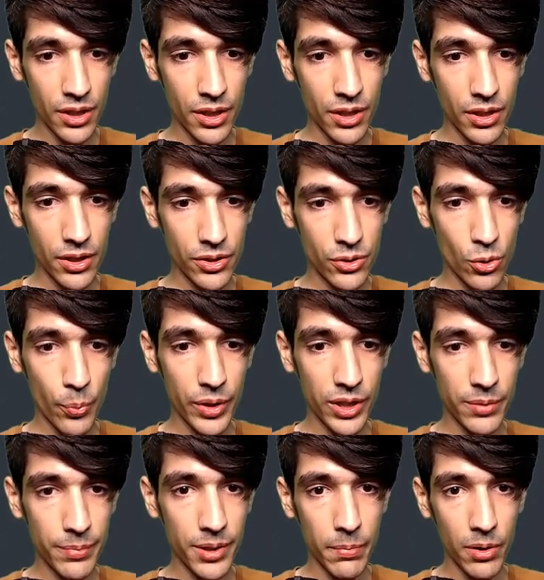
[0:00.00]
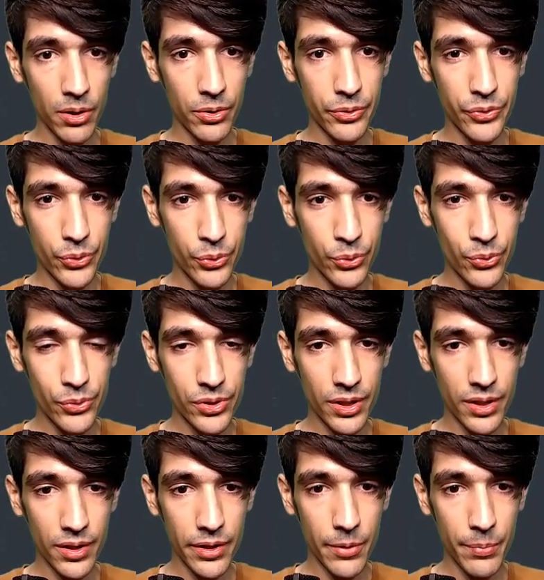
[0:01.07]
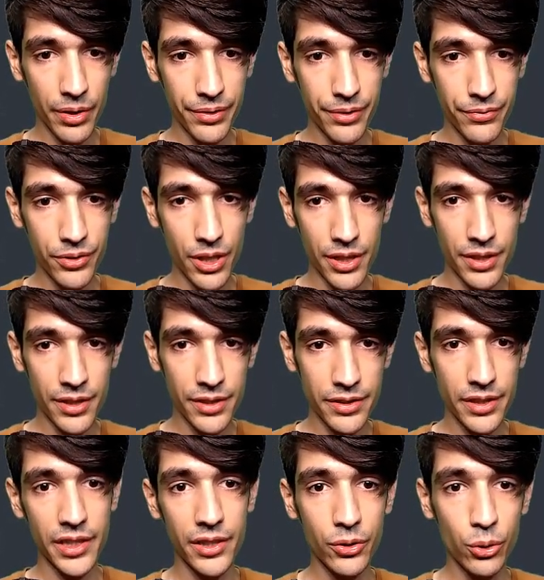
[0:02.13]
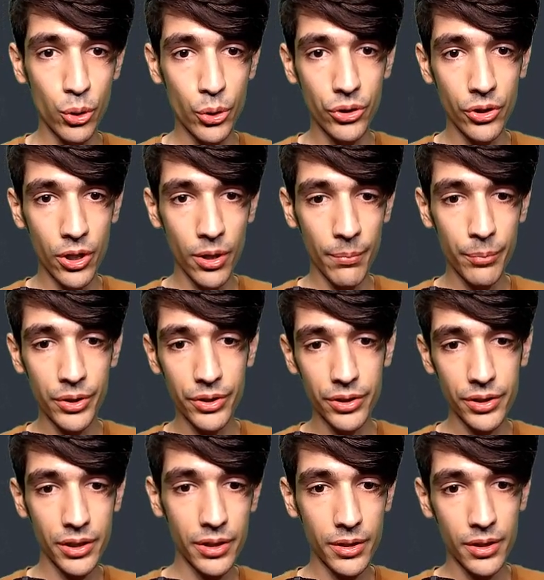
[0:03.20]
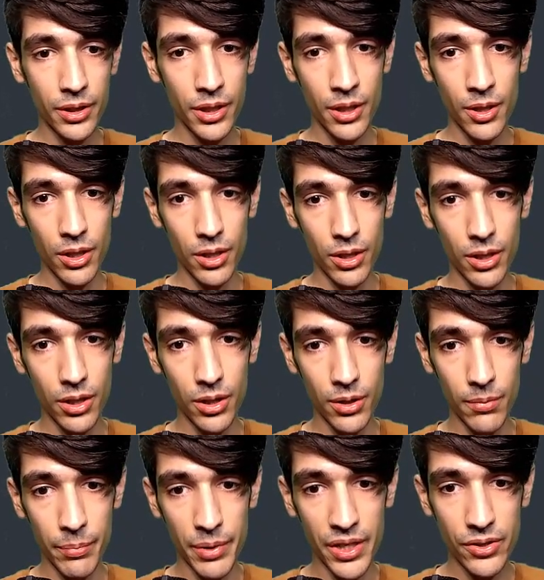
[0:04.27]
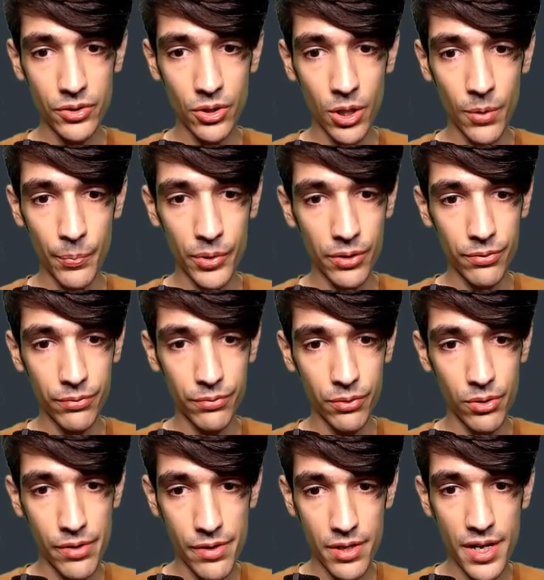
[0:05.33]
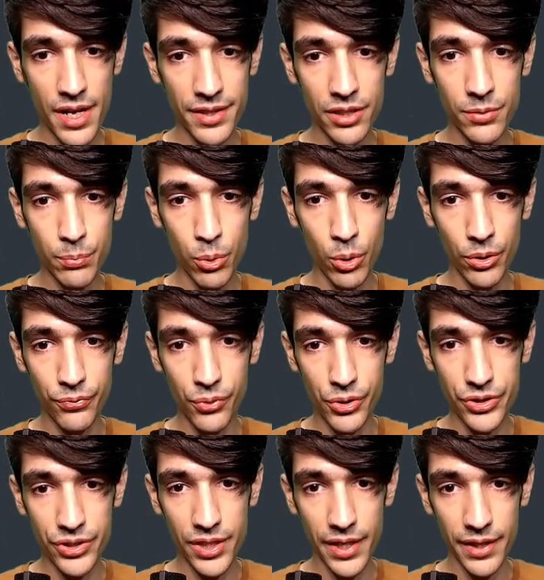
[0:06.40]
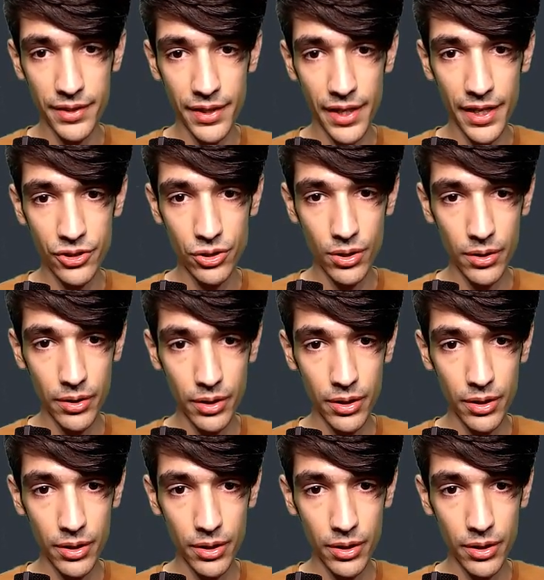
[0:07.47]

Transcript: so many people use, and they believe that is the good number. The best number for that is 0.4 second actually.